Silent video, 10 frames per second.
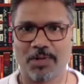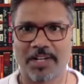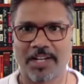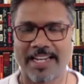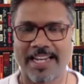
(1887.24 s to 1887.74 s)

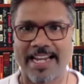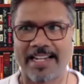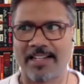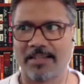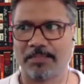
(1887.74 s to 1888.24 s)

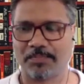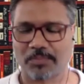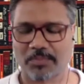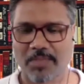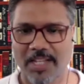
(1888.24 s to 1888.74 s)
create
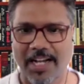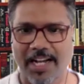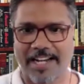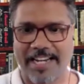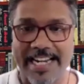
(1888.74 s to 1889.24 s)

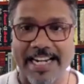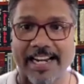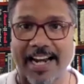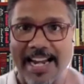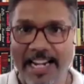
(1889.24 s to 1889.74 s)
a read
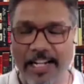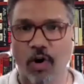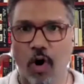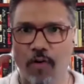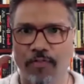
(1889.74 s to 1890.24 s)
write
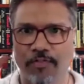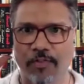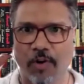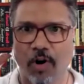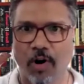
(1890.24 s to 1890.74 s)

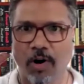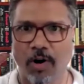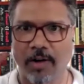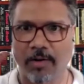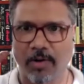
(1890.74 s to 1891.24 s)
of
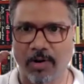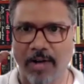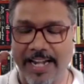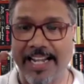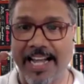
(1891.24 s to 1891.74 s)

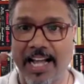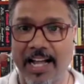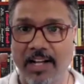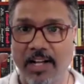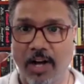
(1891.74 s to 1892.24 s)

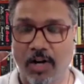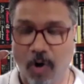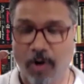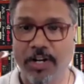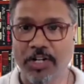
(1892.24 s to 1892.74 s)
entire
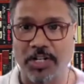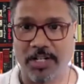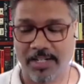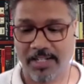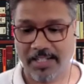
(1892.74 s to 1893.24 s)

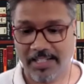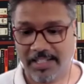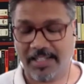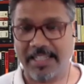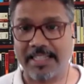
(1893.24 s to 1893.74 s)
cognition,
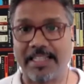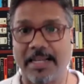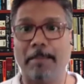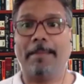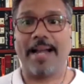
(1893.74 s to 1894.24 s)
the
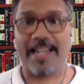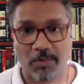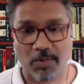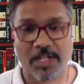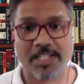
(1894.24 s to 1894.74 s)

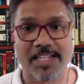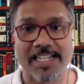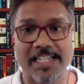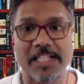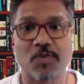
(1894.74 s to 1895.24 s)
metaverse
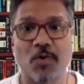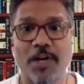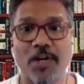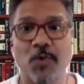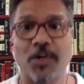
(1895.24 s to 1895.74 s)
is
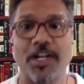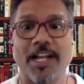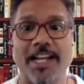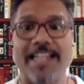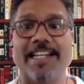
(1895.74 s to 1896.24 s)
going to
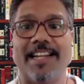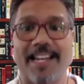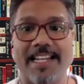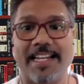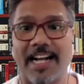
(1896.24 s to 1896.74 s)

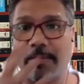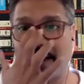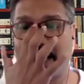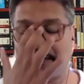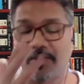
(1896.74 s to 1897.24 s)
really come
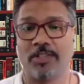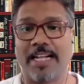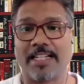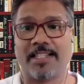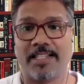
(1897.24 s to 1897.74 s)
alive.
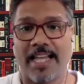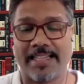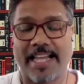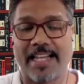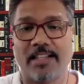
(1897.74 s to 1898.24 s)
That's
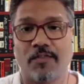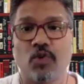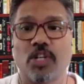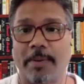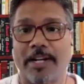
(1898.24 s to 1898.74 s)
at the end, the
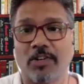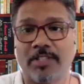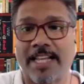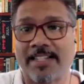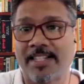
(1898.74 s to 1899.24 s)
future. But
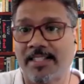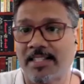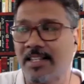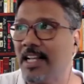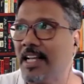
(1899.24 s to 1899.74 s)
there's this